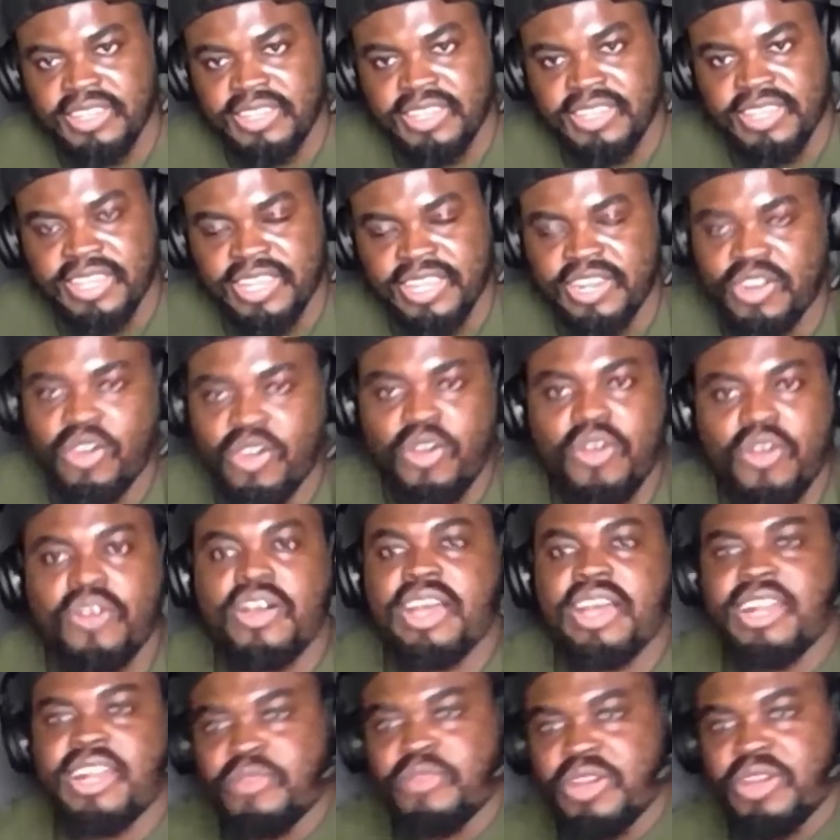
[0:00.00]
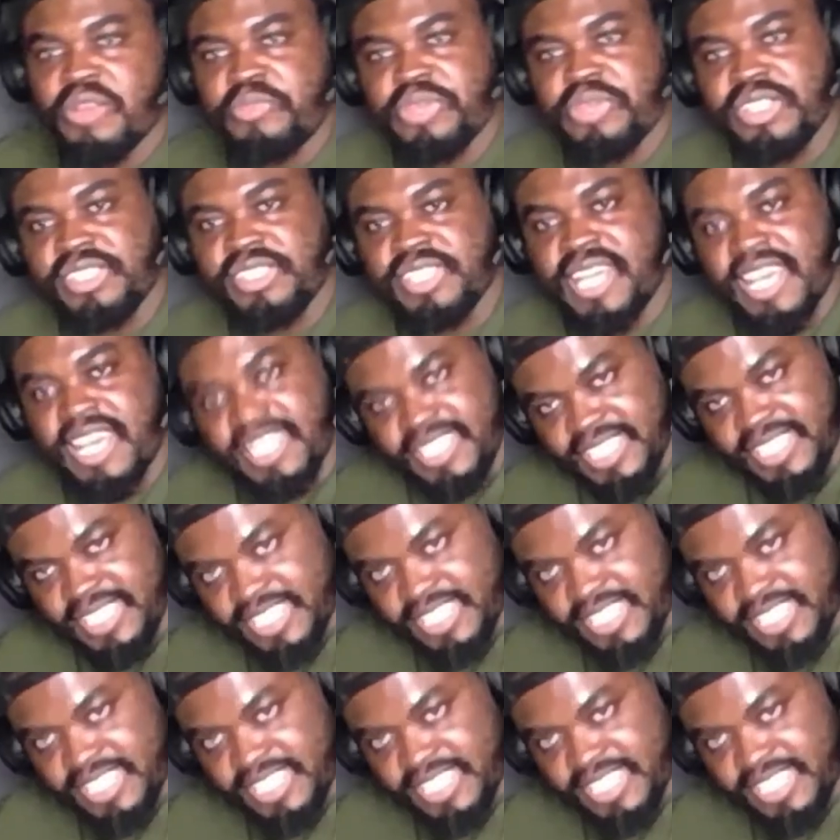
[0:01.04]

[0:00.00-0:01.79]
And all other rappers are the